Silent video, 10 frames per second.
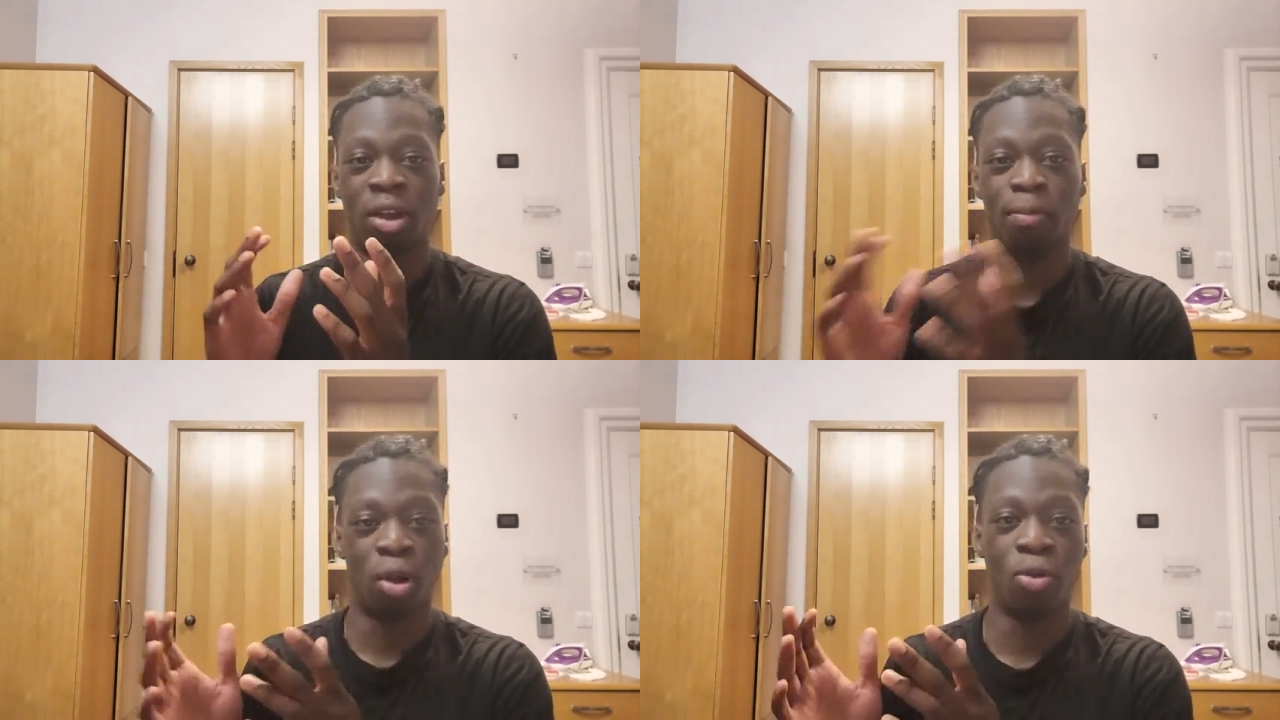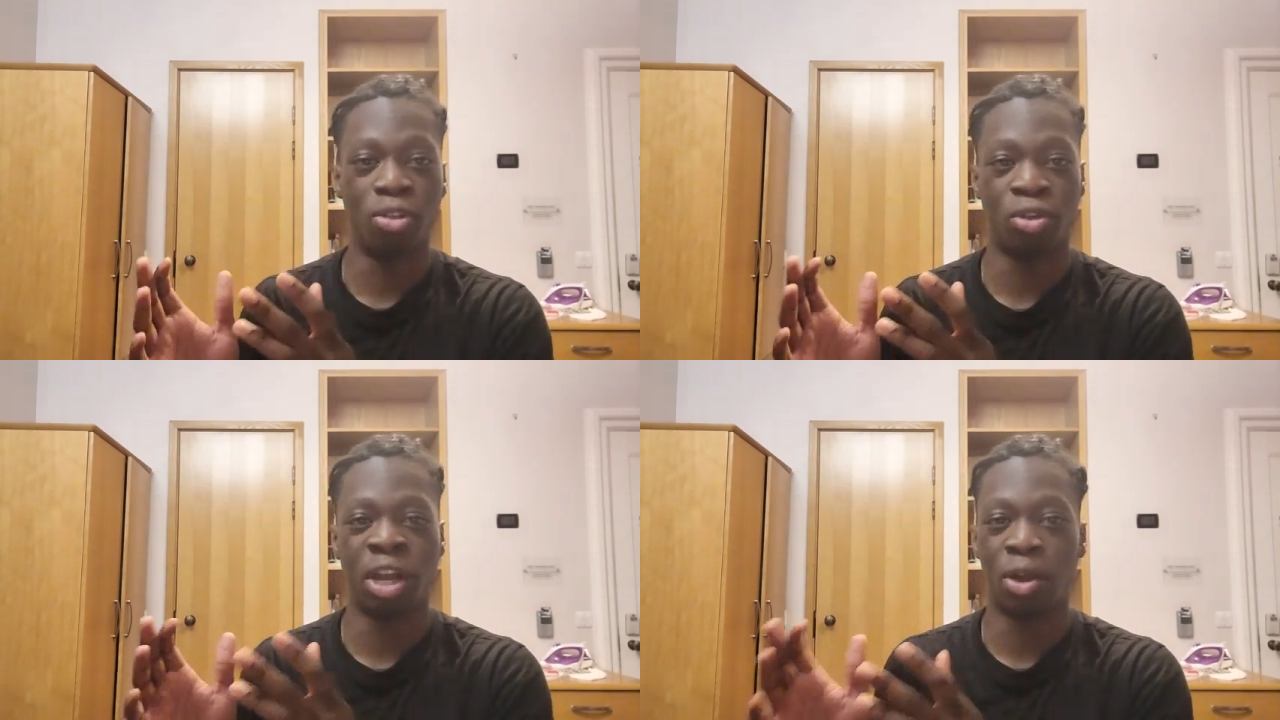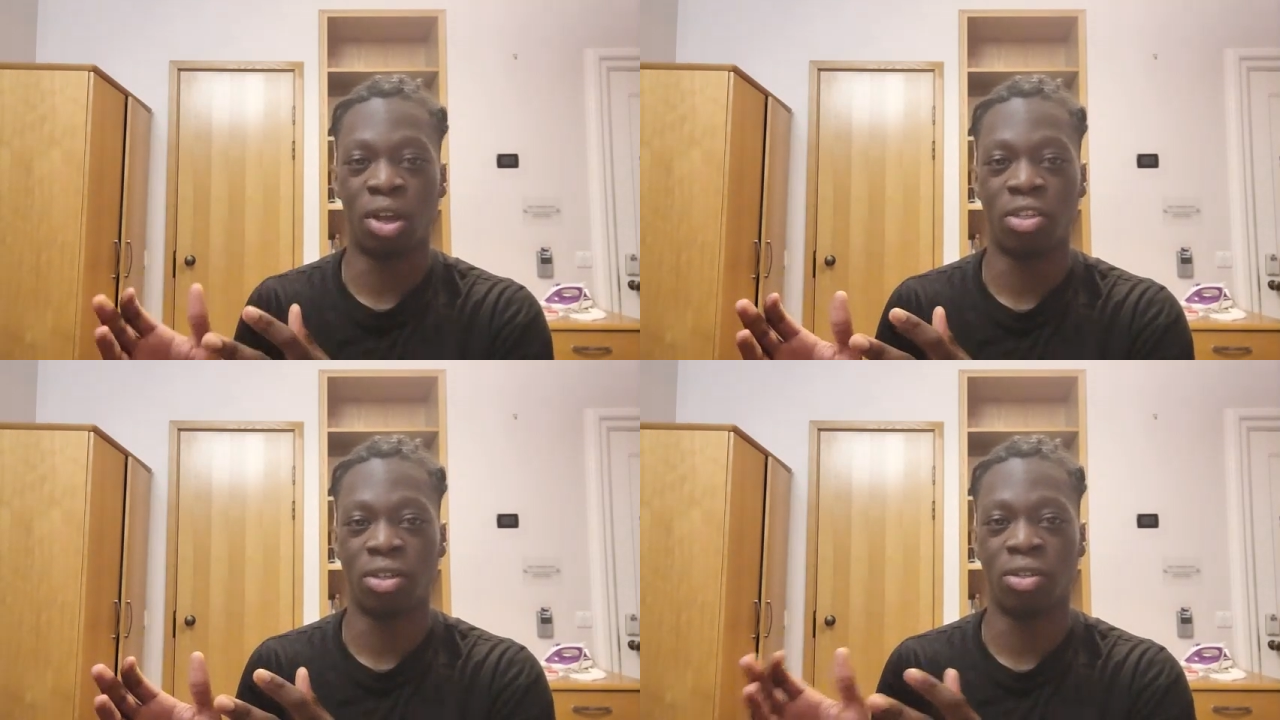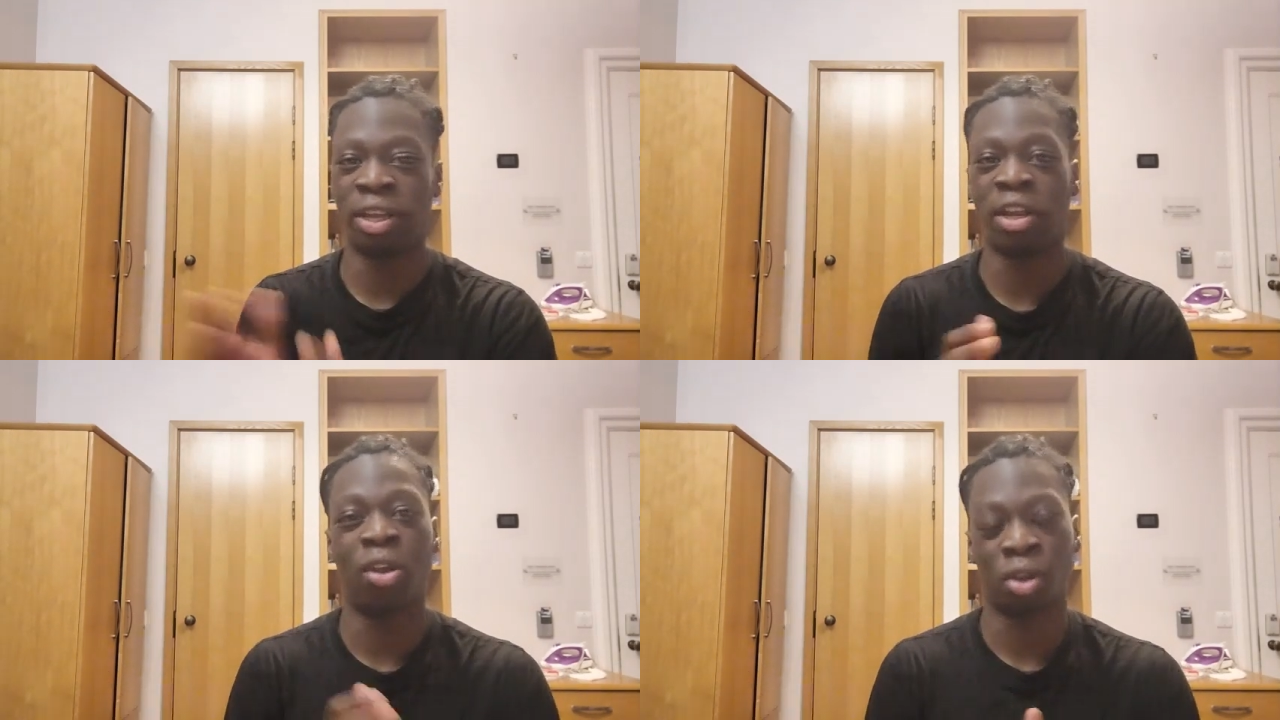approach to that question to
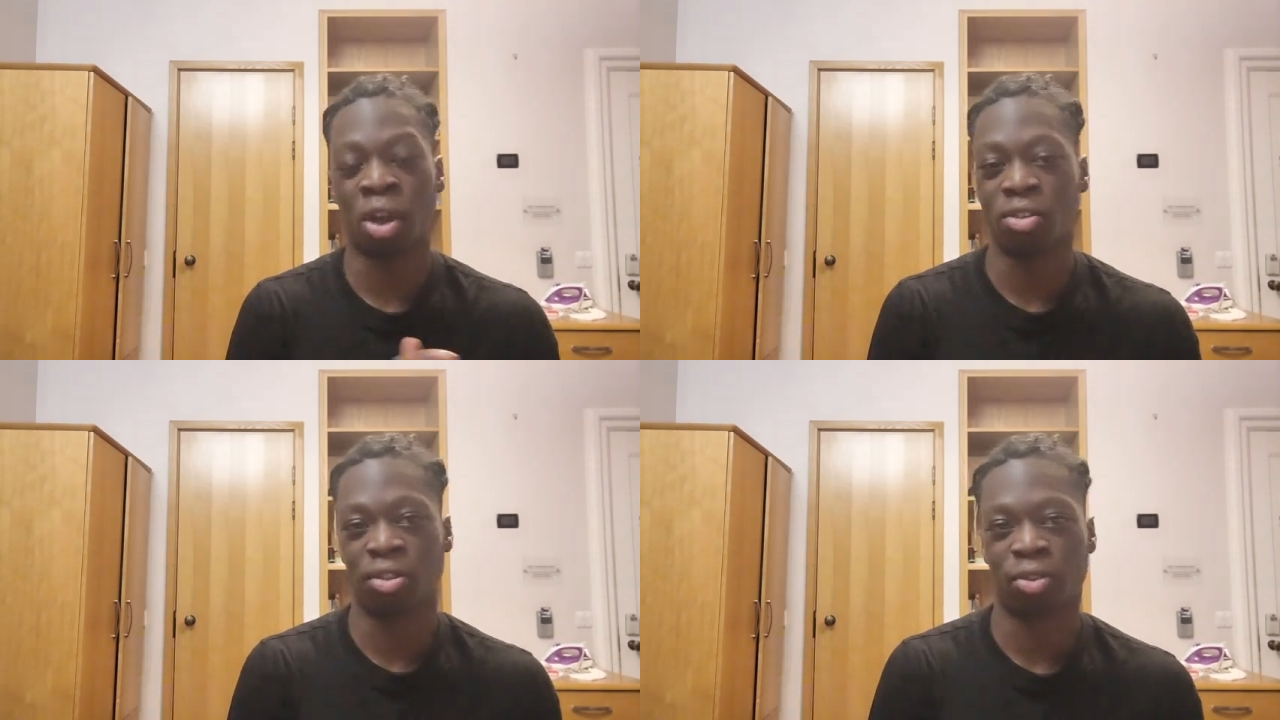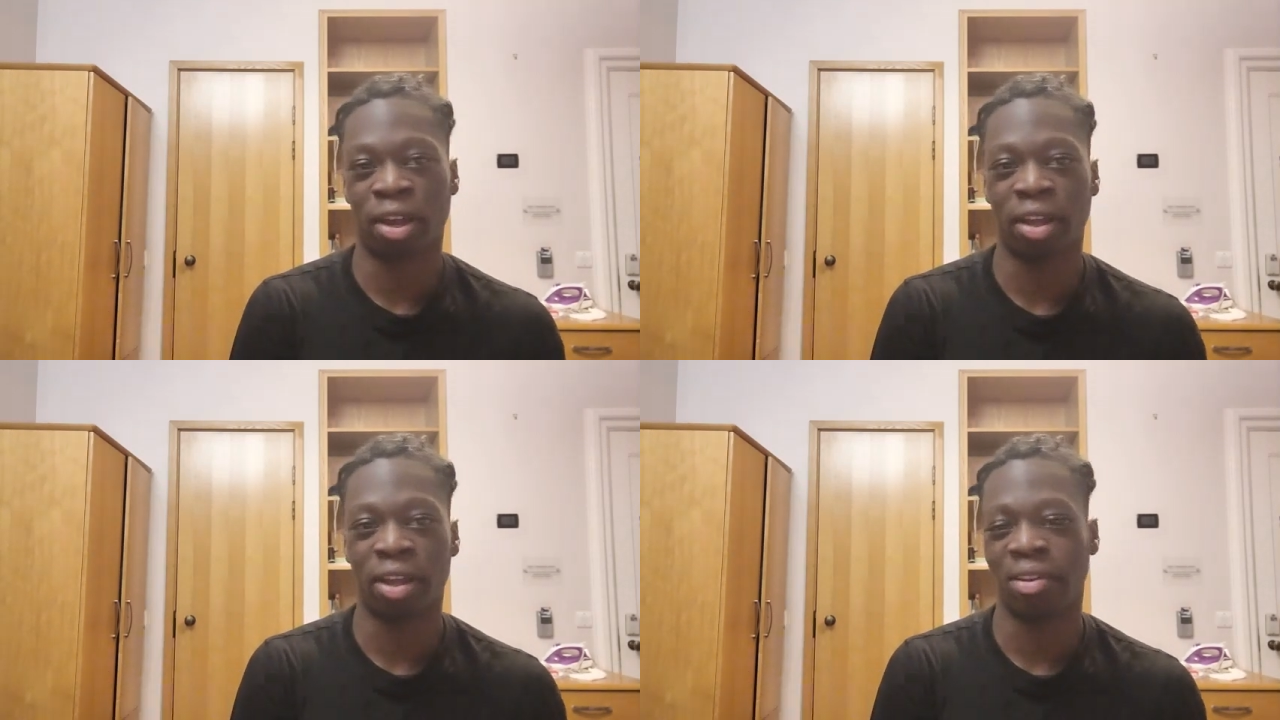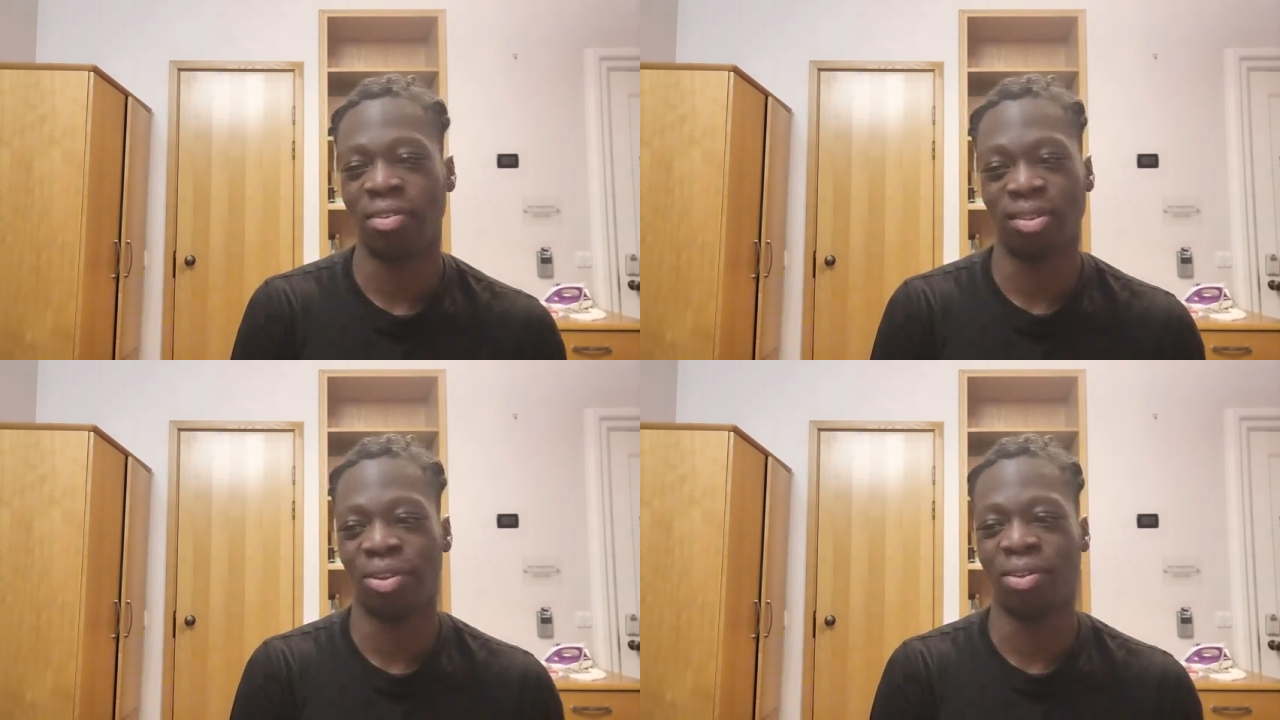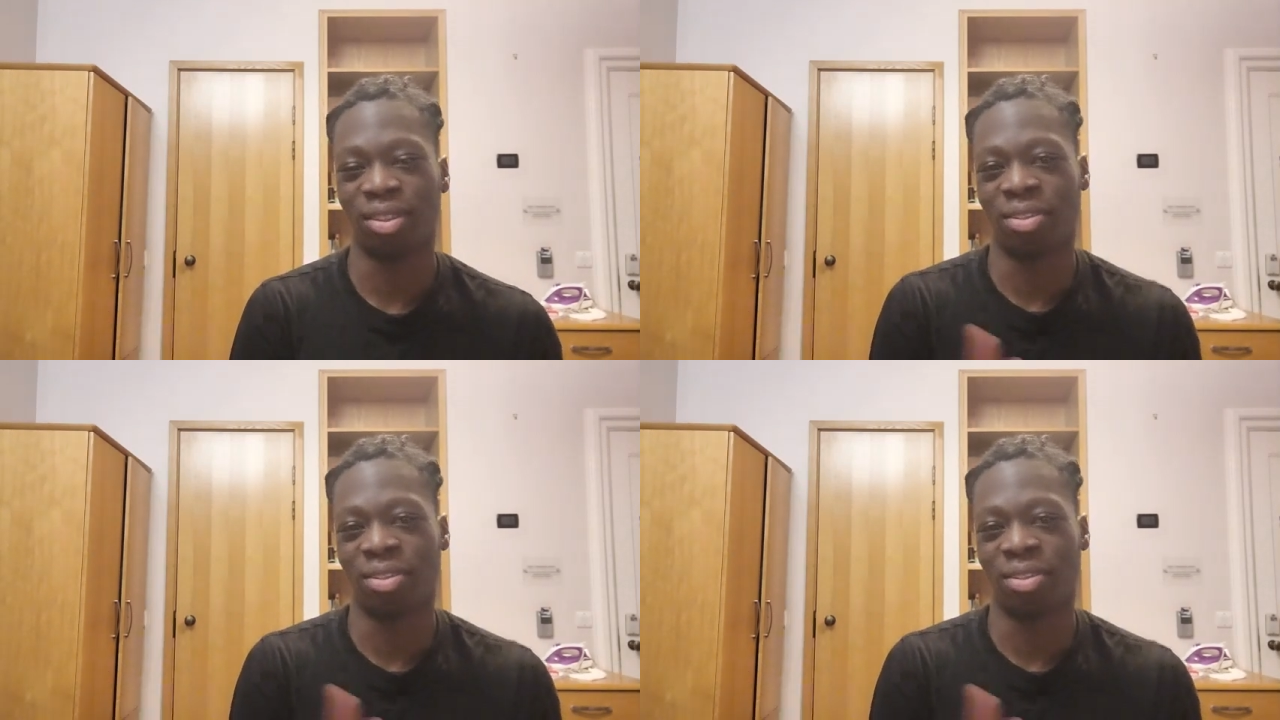get the answer right, and you know.